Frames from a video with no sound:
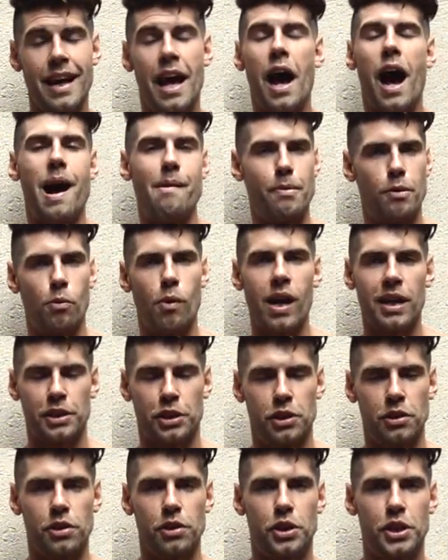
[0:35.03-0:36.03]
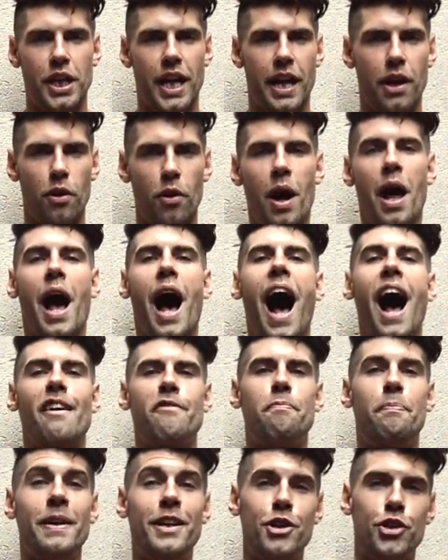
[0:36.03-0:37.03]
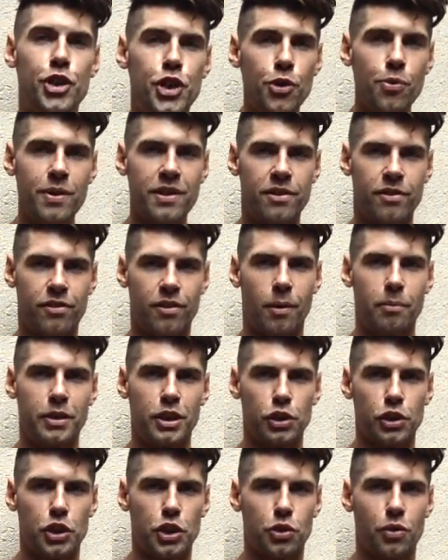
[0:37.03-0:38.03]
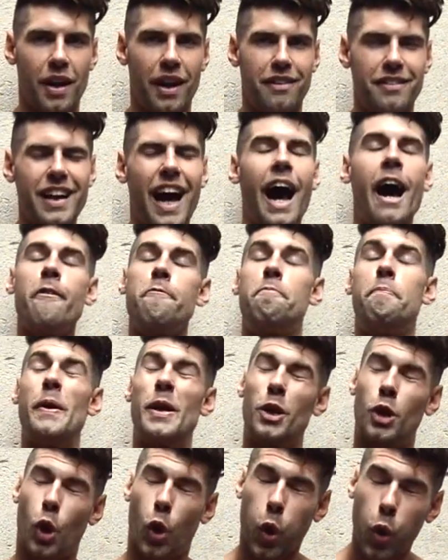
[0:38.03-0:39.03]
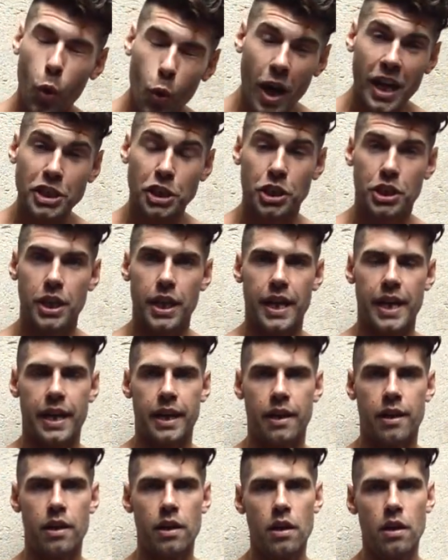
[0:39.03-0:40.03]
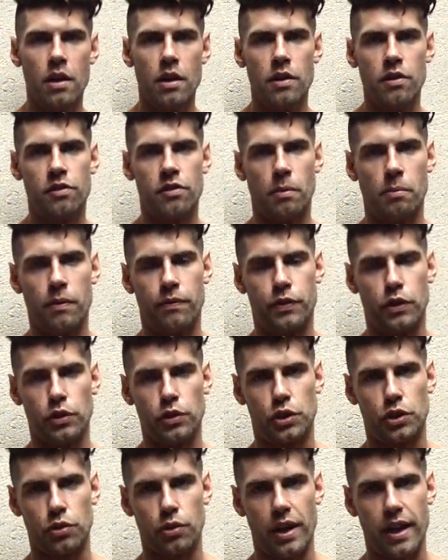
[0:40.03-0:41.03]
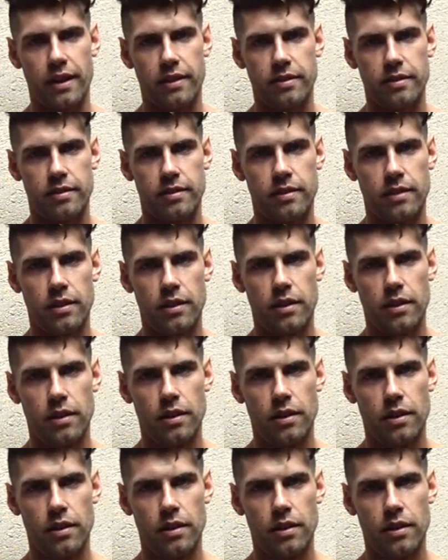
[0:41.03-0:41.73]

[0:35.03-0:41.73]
I've been watching your channel, I've been doing some of your tricks, I've been crushing some of your tricks.